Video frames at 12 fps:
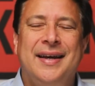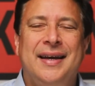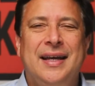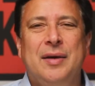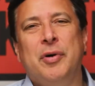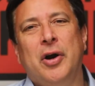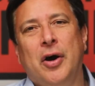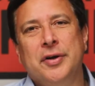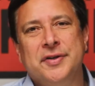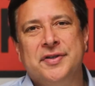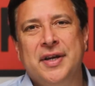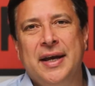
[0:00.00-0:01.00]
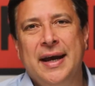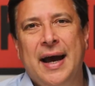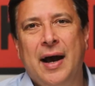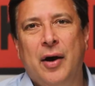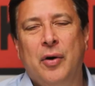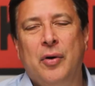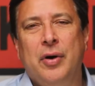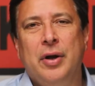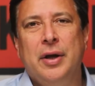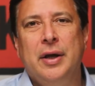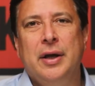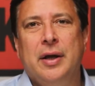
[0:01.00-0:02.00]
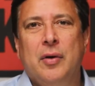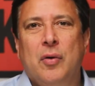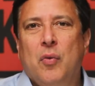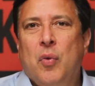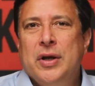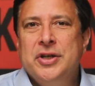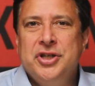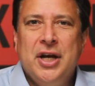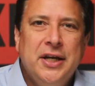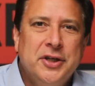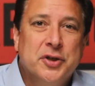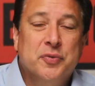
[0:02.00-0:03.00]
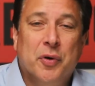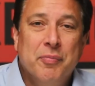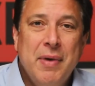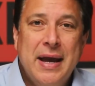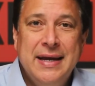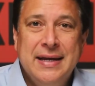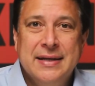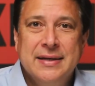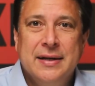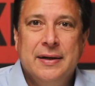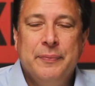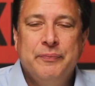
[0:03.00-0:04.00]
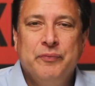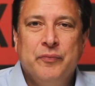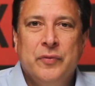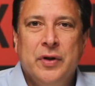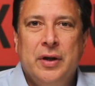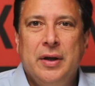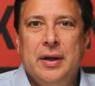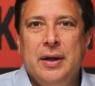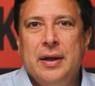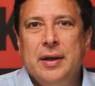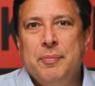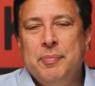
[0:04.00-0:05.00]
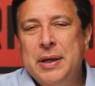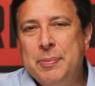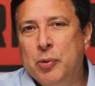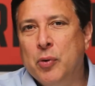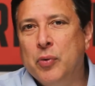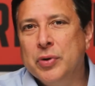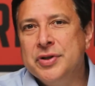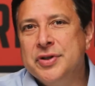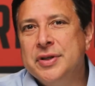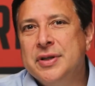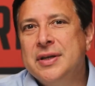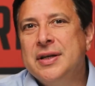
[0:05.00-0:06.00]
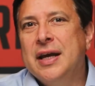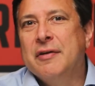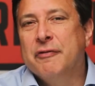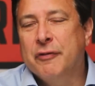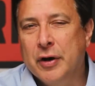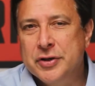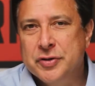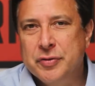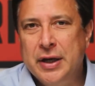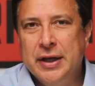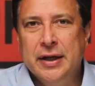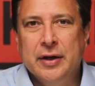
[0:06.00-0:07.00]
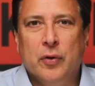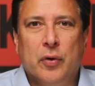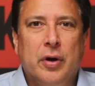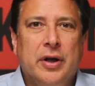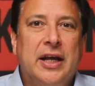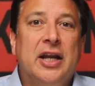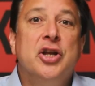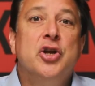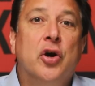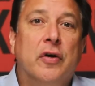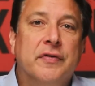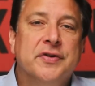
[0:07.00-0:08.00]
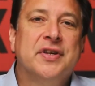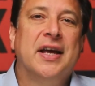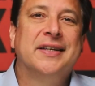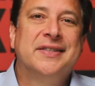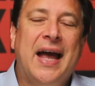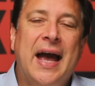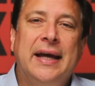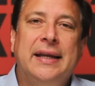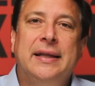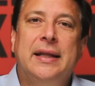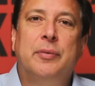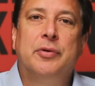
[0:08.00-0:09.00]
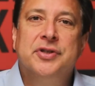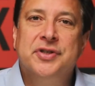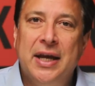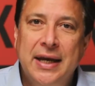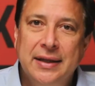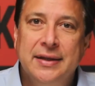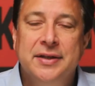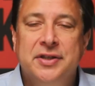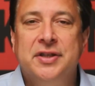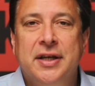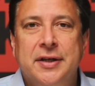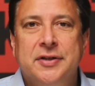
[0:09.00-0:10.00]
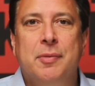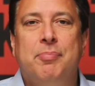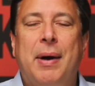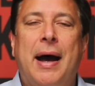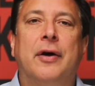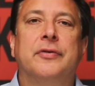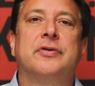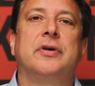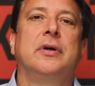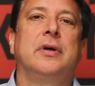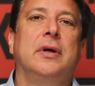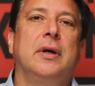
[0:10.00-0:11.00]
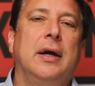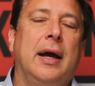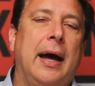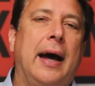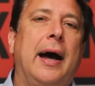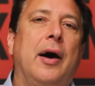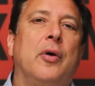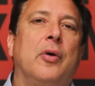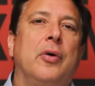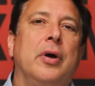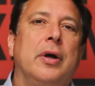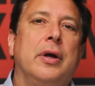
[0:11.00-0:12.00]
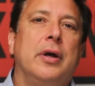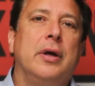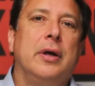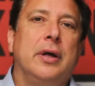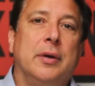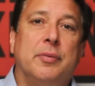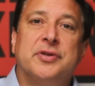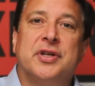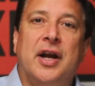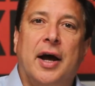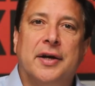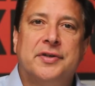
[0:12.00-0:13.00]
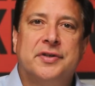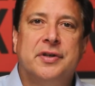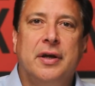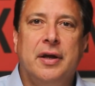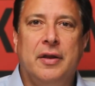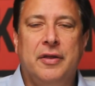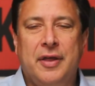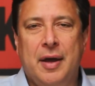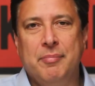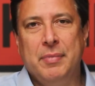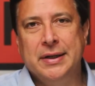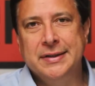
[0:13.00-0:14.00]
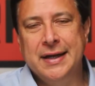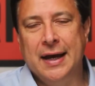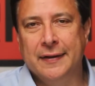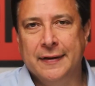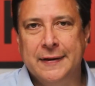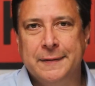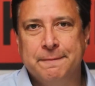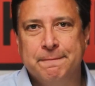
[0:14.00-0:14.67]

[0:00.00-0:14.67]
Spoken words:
He went on to say how when changes were made, people would get frustrated or get nervous, anxiety, and they were saying these things about how it was an us and them mentality.